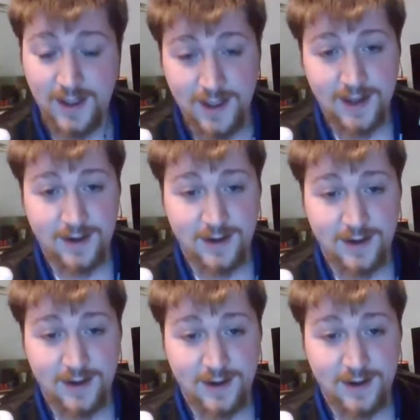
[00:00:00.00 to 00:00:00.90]

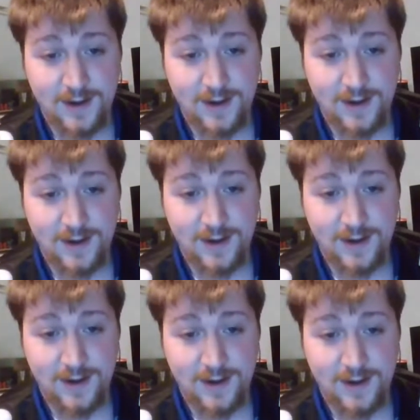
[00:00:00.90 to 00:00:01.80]
And going to be
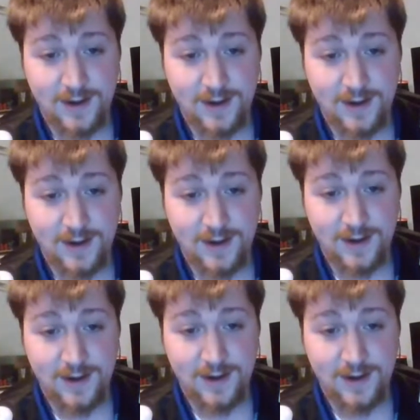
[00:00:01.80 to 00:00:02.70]
a big boy at
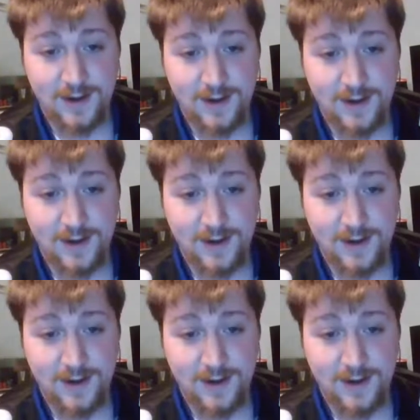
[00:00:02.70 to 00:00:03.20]
145, man.